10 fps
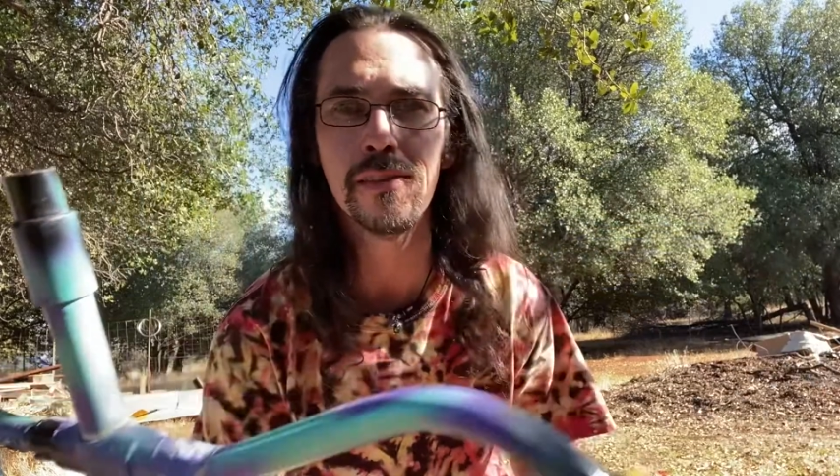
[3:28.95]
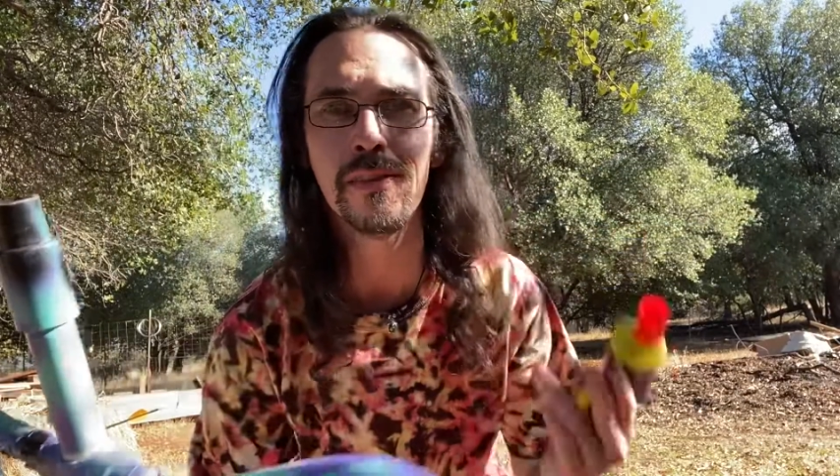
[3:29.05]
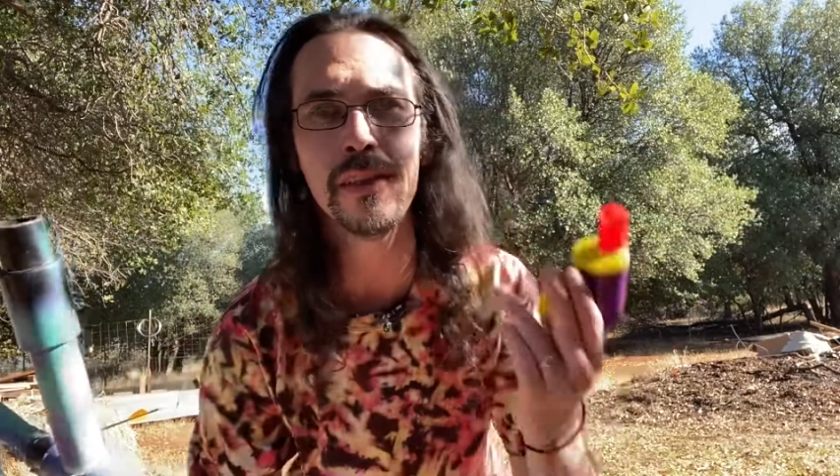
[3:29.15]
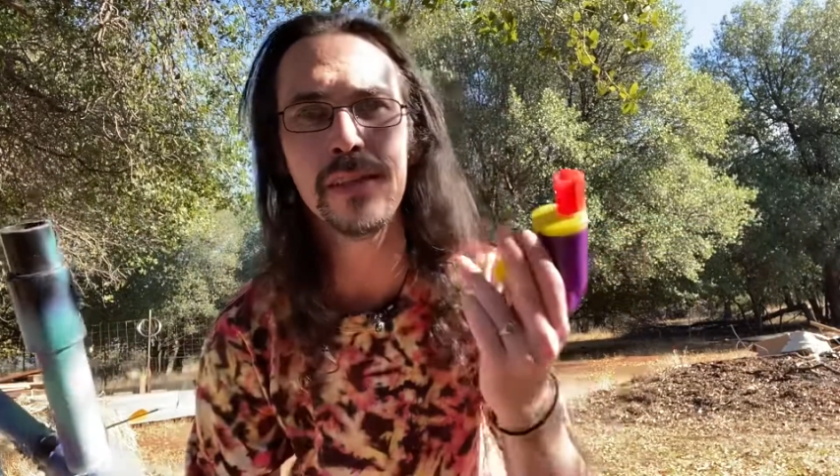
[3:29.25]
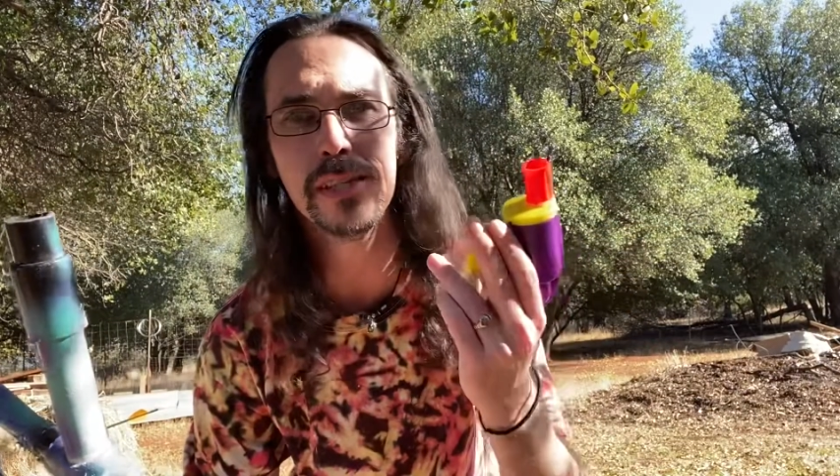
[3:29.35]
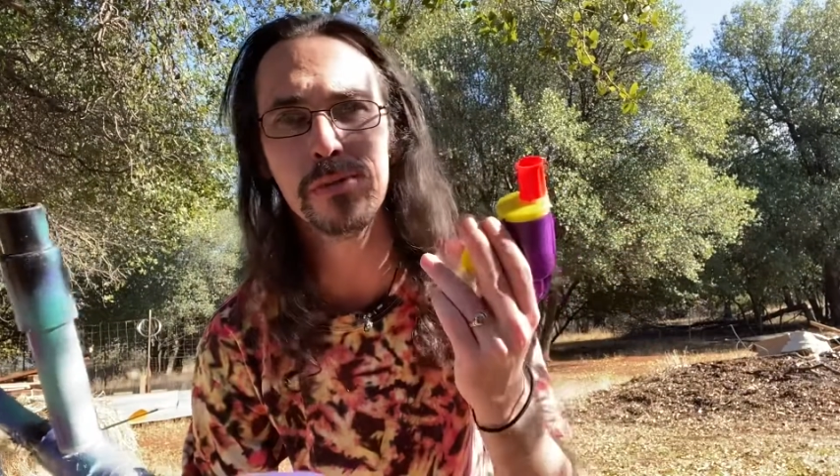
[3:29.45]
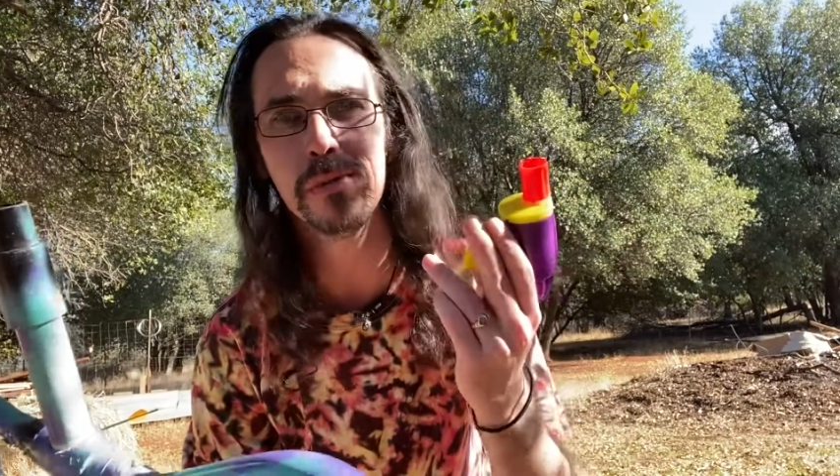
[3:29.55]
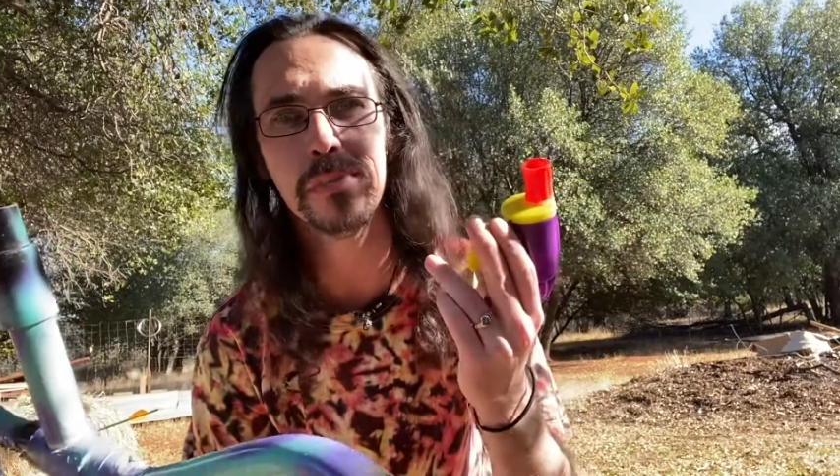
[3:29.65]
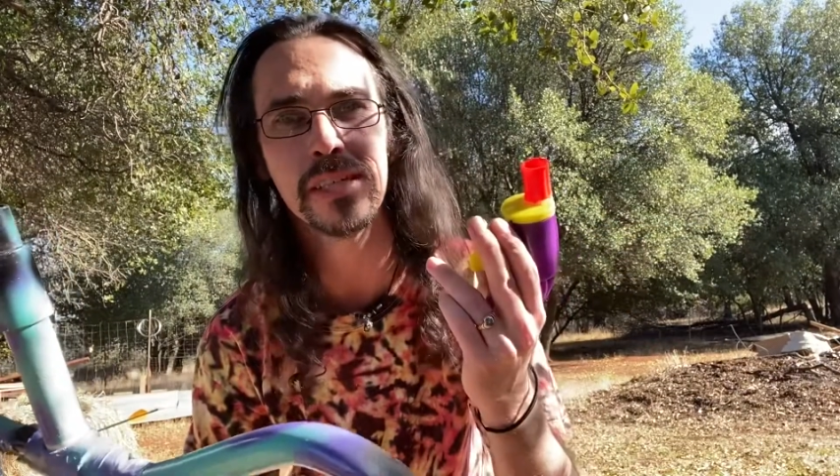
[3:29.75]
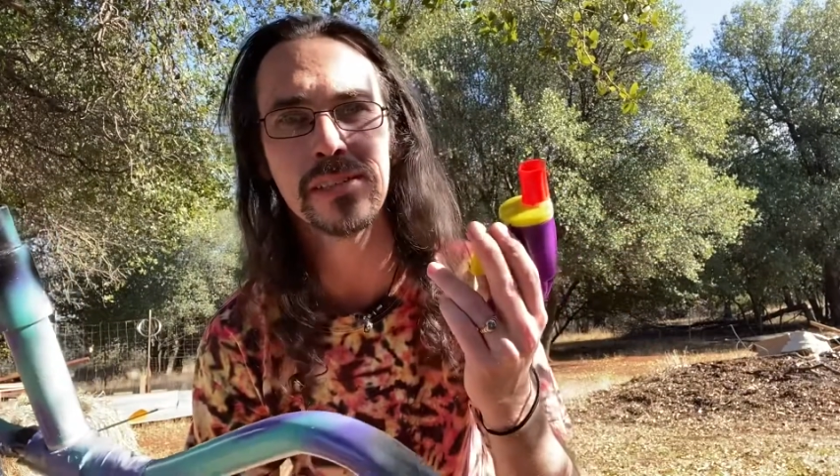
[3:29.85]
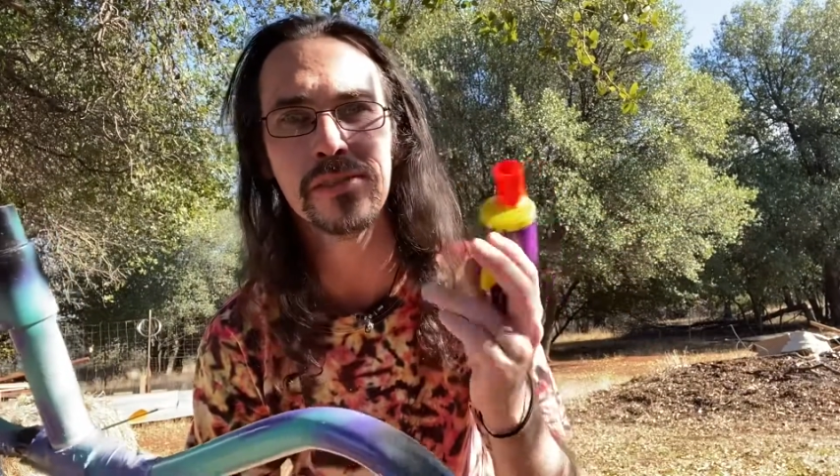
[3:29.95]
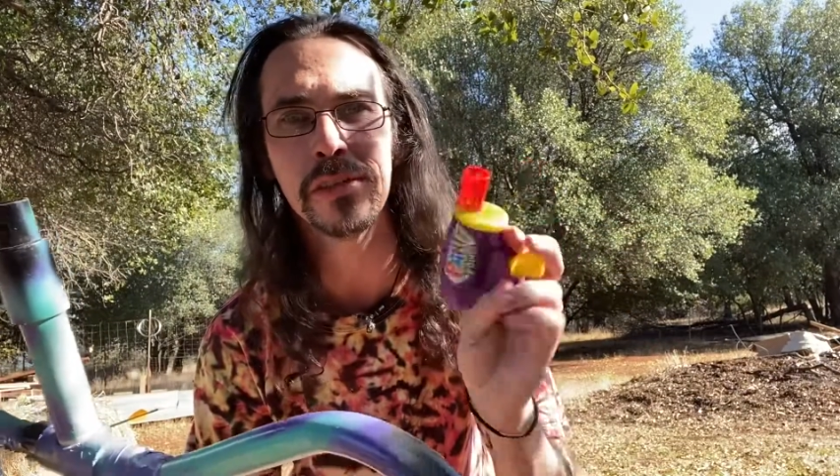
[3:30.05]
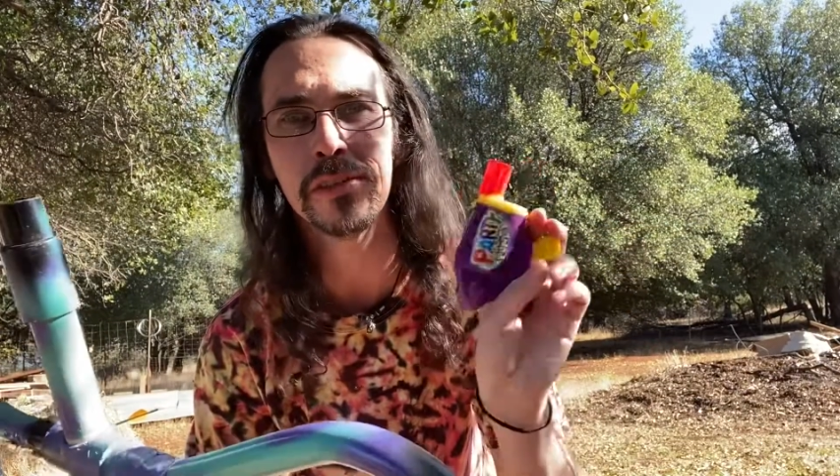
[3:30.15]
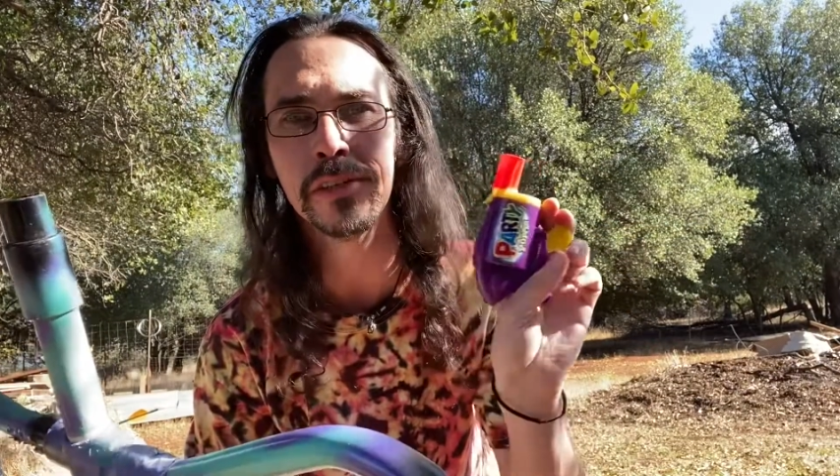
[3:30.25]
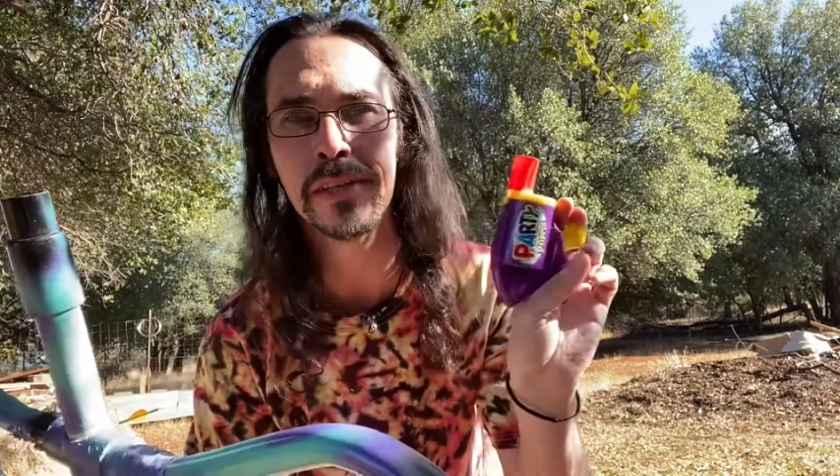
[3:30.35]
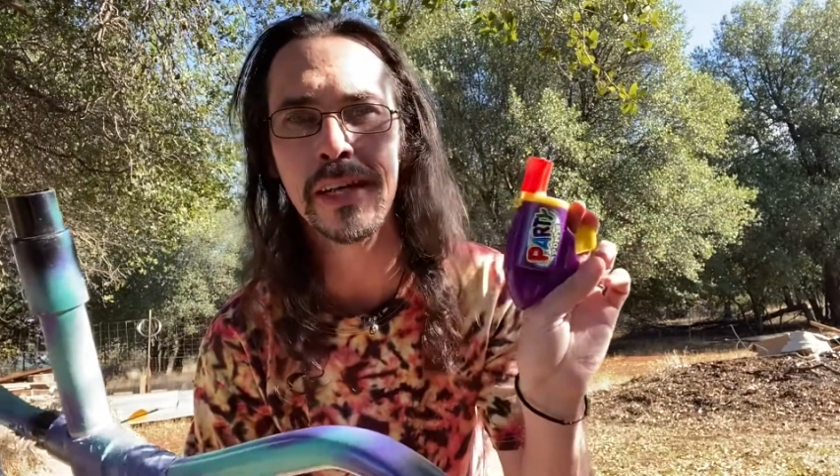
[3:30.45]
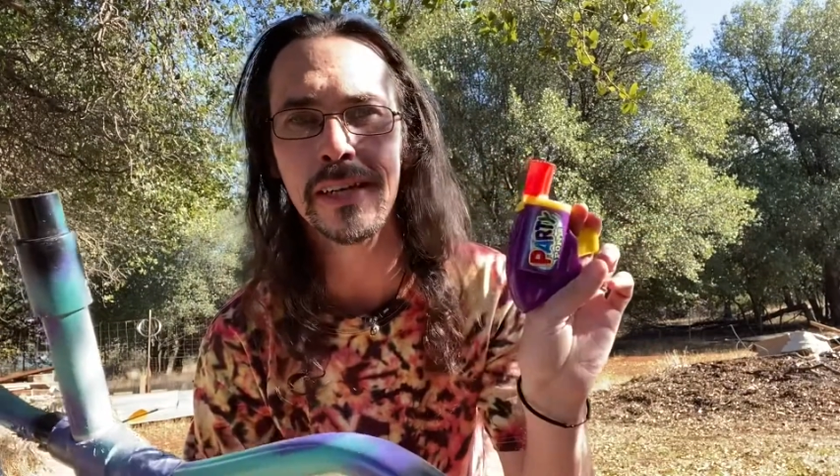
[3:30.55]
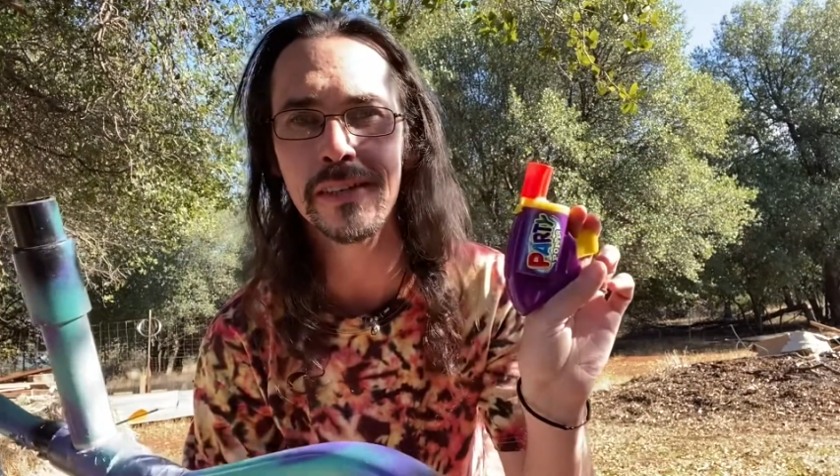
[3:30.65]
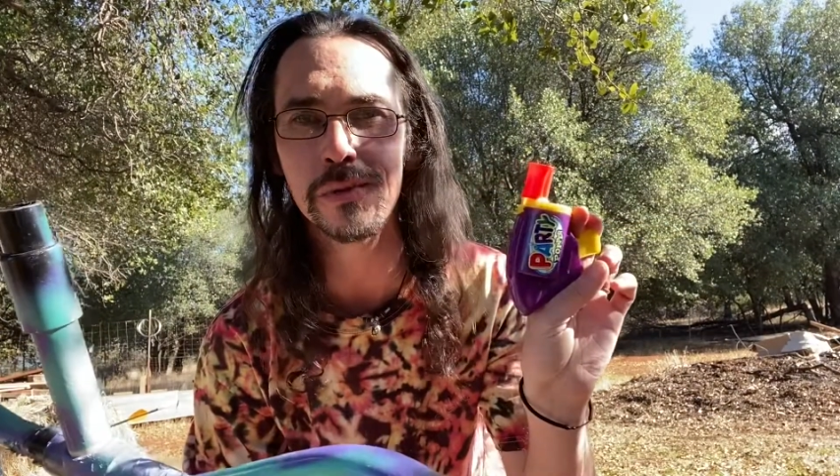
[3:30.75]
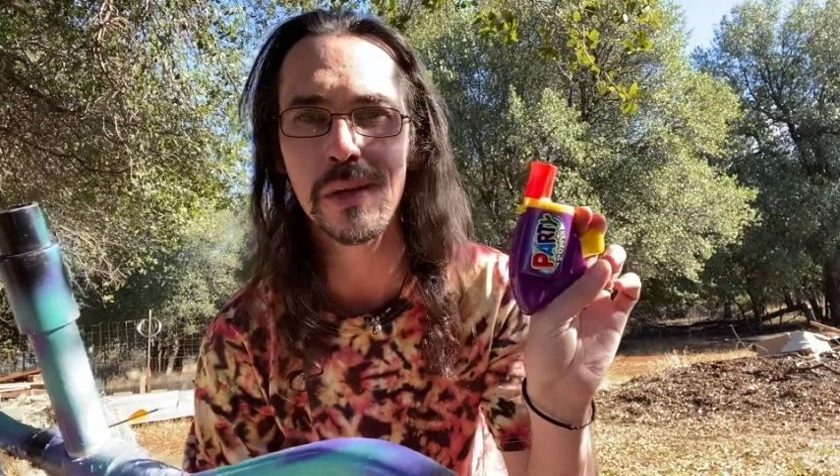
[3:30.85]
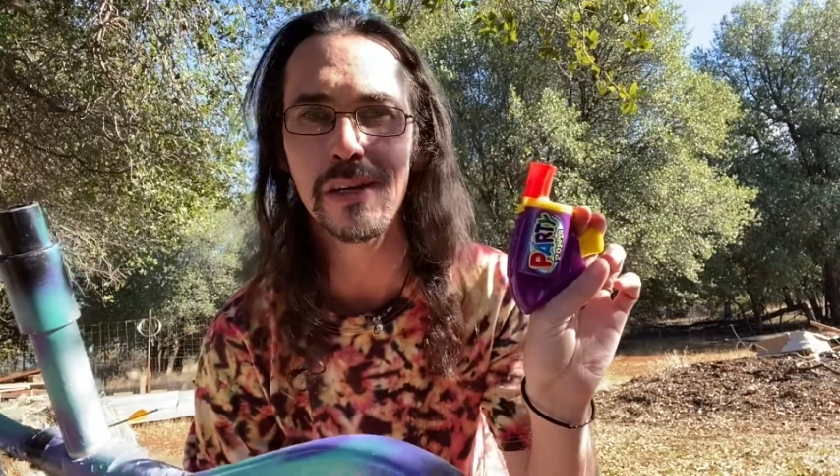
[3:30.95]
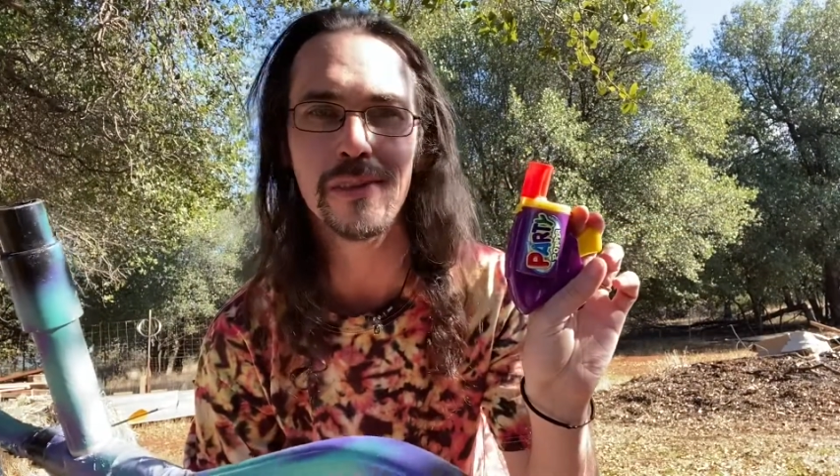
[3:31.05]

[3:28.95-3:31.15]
then this would be considered a gun as well.